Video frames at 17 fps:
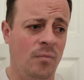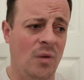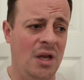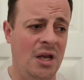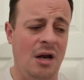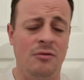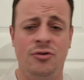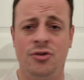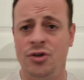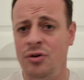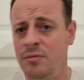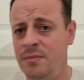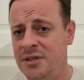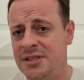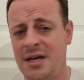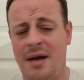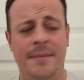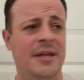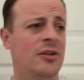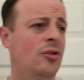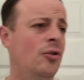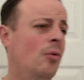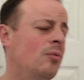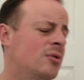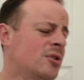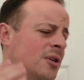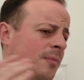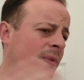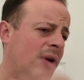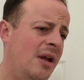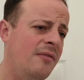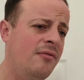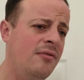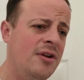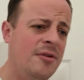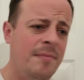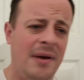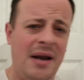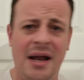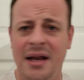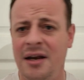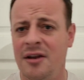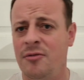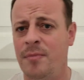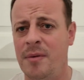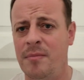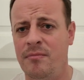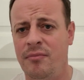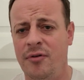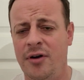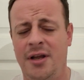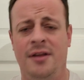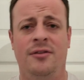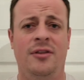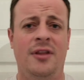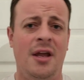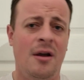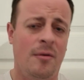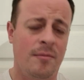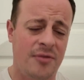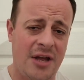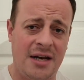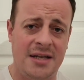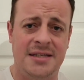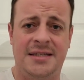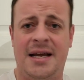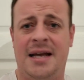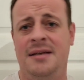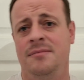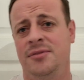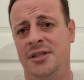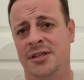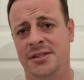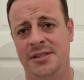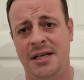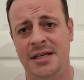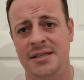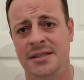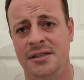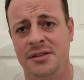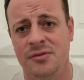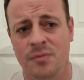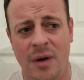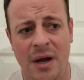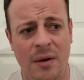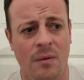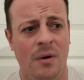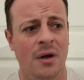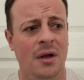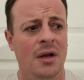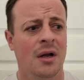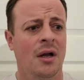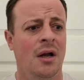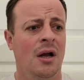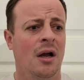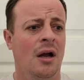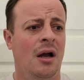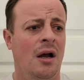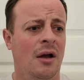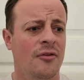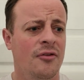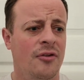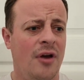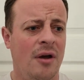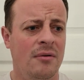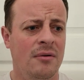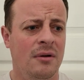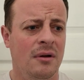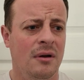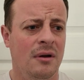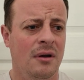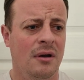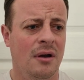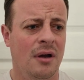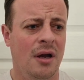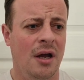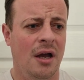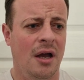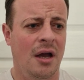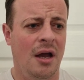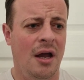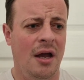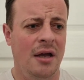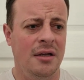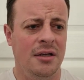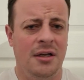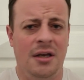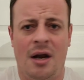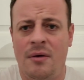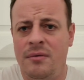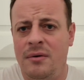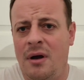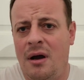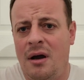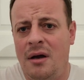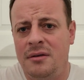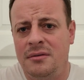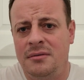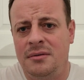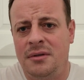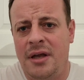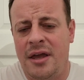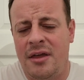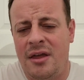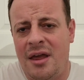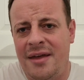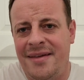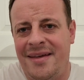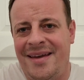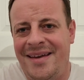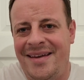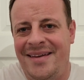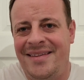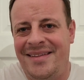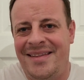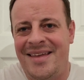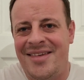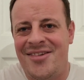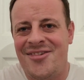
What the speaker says: You know, Zuma's come in. Dawson, whenever he's played, has been brilliant. Diop's had his games this season as well. So, you know, there's